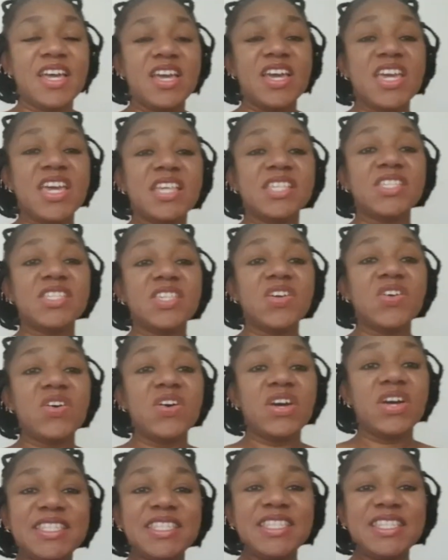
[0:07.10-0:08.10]
Okay, so
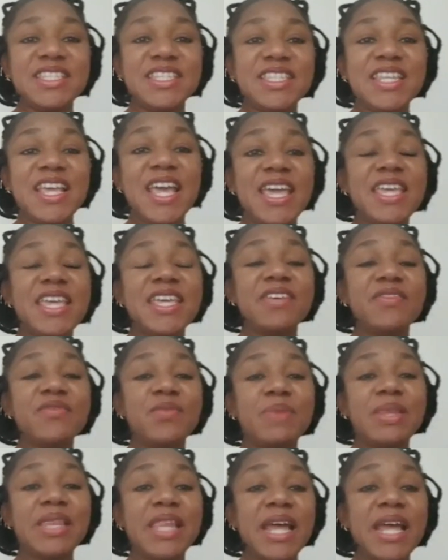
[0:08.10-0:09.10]
today
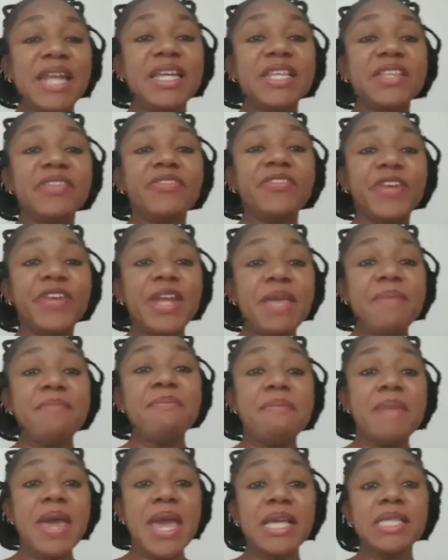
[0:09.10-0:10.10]
we'll be learning 3
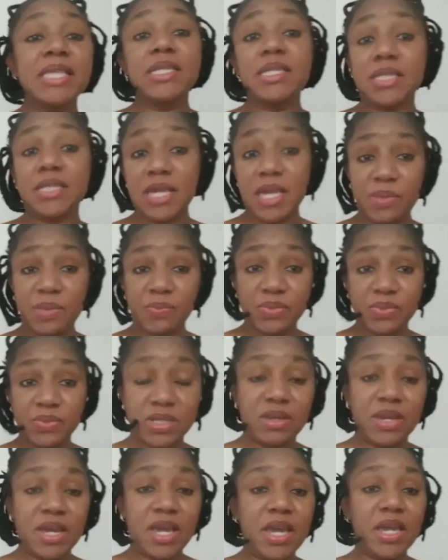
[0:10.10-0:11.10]
main tips,
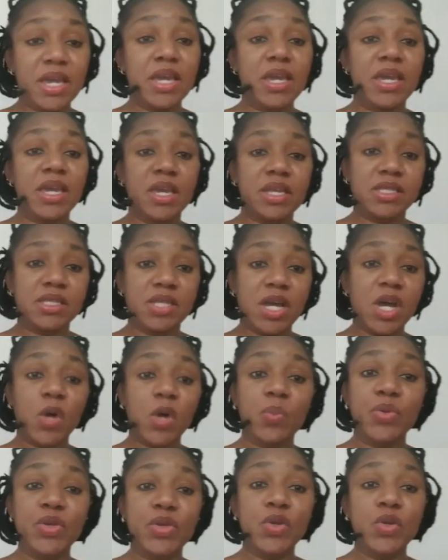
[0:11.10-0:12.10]
okay, to
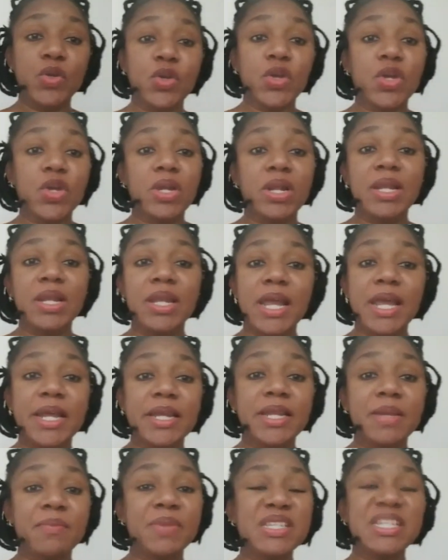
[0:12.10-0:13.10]
help you
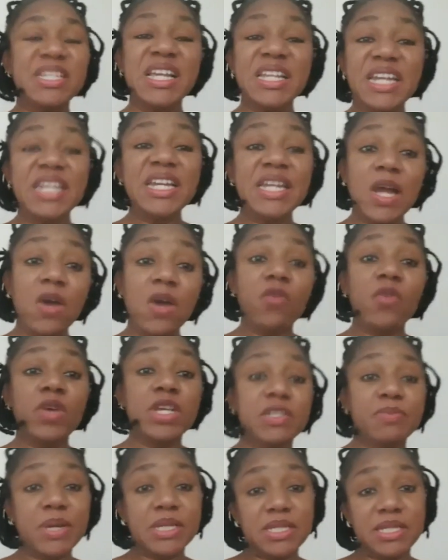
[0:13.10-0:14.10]
learn basically any
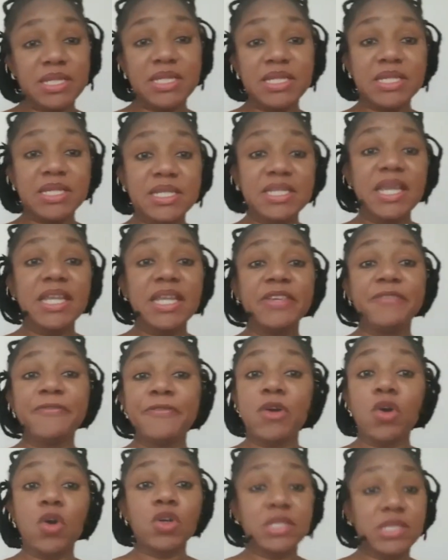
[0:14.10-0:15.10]
language, but today the
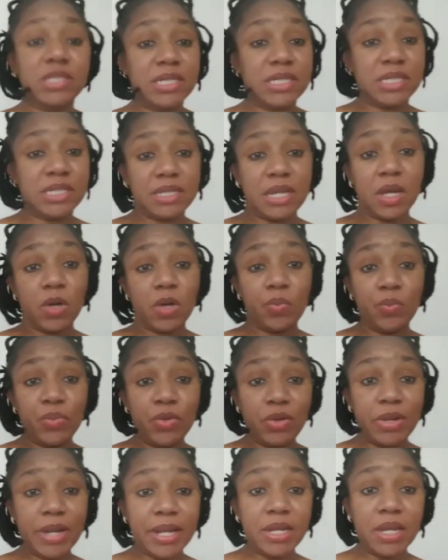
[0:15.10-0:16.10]
focus is to help
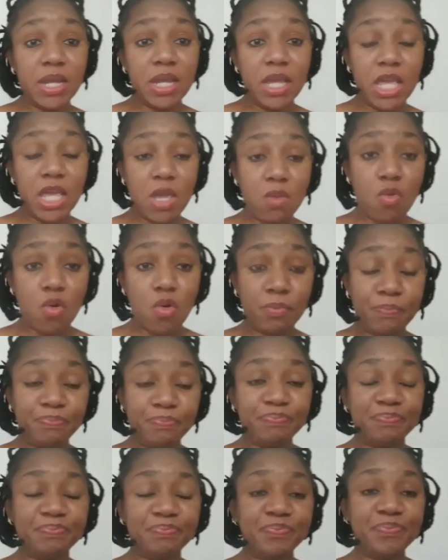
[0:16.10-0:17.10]
you learn Igbo.
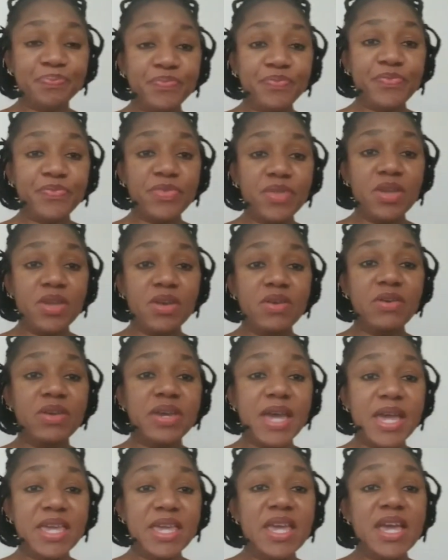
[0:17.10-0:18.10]

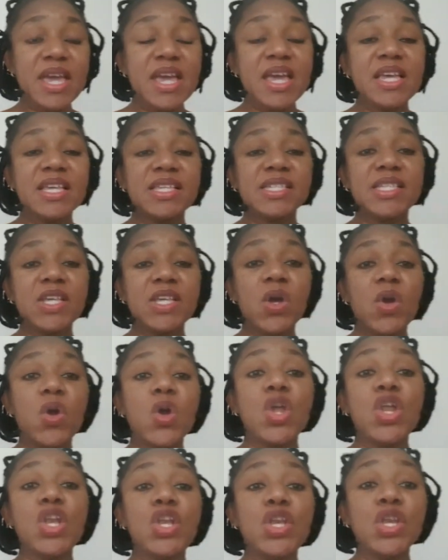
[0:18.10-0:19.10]
Okay, so
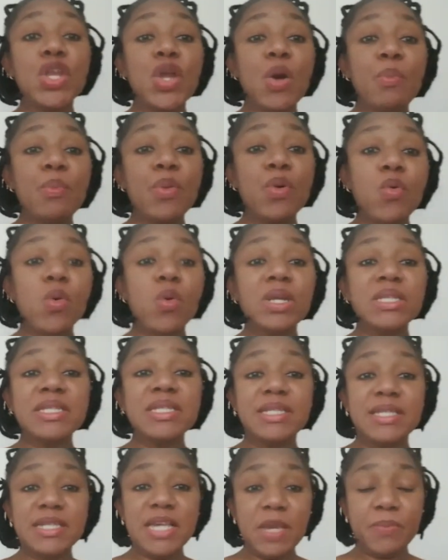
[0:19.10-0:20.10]
number 1
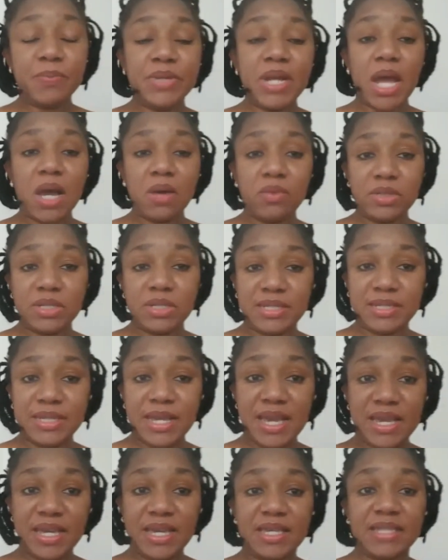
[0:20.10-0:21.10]
tip that I would
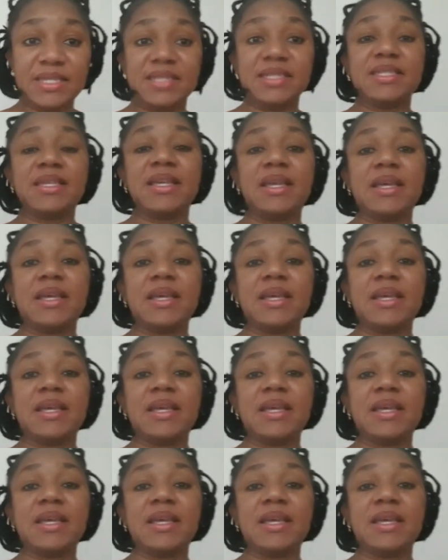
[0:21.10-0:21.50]
say is